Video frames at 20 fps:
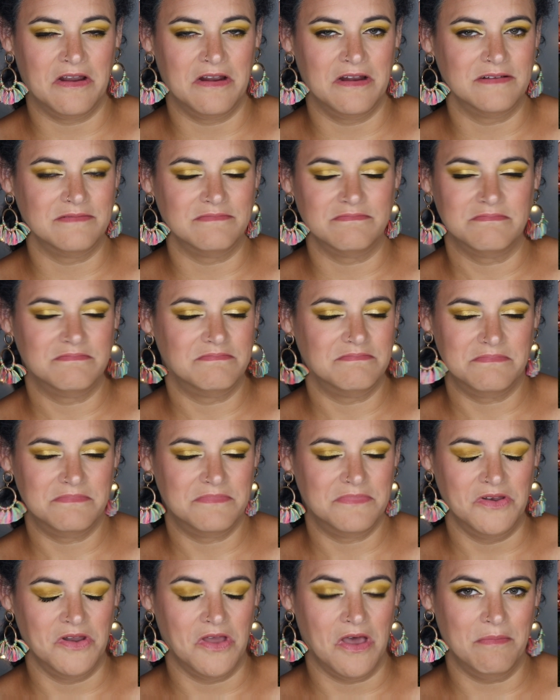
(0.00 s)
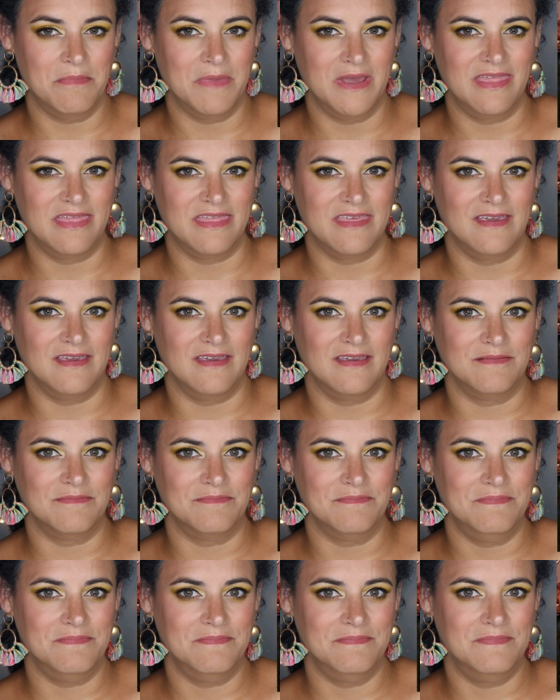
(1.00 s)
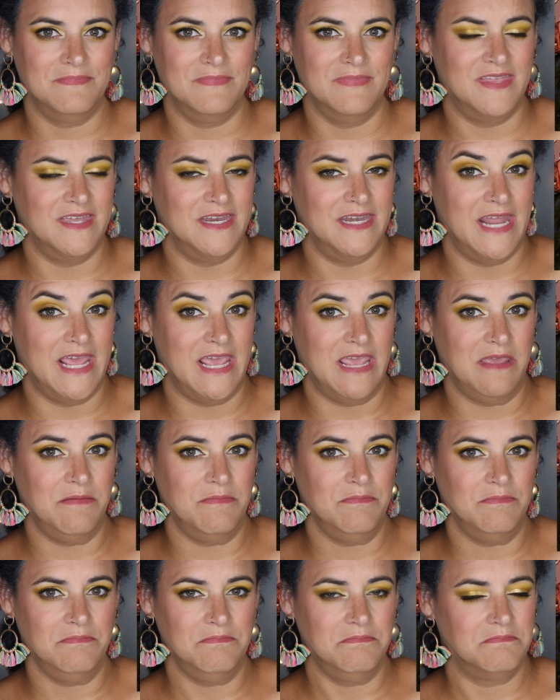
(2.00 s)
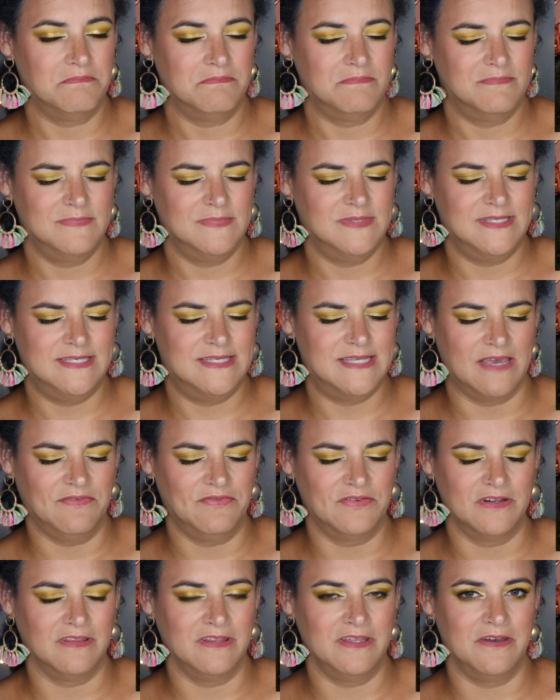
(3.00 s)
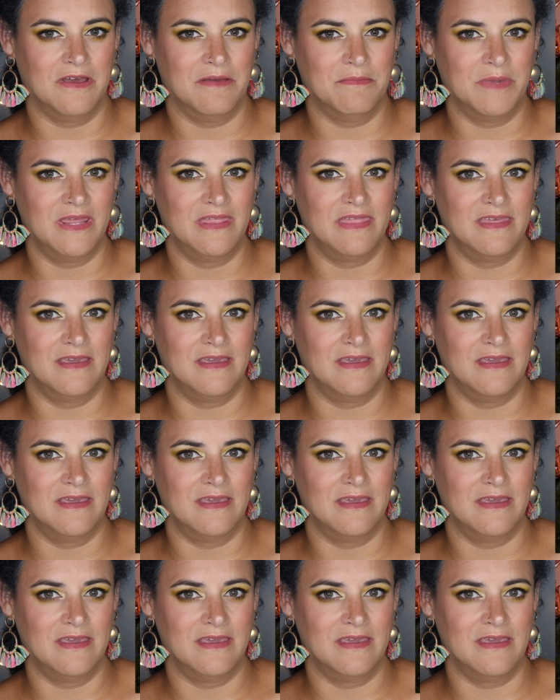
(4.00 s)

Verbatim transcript: art, not my thing. The name, definitely not my